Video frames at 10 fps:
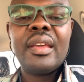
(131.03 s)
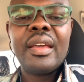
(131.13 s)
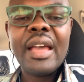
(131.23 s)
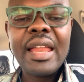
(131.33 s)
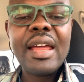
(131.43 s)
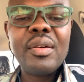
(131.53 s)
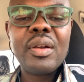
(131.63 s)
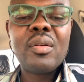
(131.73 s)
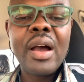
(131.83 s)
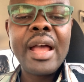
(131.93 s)
Get the
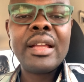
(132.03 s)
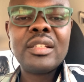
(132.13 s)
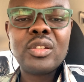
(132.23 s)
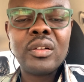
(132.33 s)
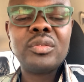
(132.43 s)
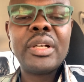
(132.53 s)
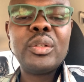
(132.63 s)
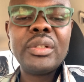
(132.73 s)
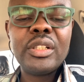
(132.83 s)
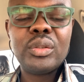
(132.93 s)
required software you
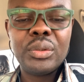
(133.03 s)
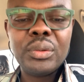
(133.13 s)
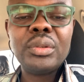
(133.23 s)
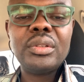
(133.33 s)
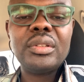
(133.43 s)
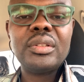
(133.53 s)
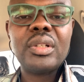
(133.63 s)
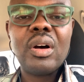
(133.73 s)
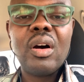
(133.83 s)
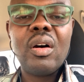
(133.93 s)
need to use.
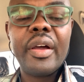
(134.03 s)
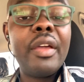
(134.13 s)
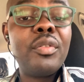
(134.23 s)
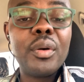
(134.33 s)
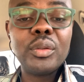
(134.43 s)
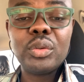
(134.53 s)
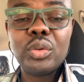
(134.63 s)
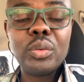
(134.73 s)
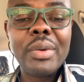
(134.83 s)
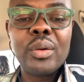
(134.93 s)
If you want to
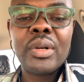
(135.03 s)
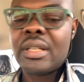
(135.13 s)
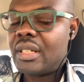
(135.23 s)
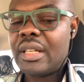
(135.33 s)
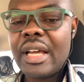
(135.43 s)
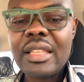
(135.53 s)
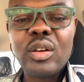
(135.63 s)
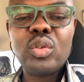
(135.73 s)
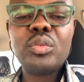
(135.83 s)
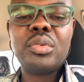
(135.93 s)
do manual, get a
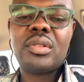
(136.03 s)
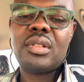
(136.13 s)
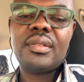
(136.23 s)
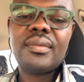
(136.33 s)
notebook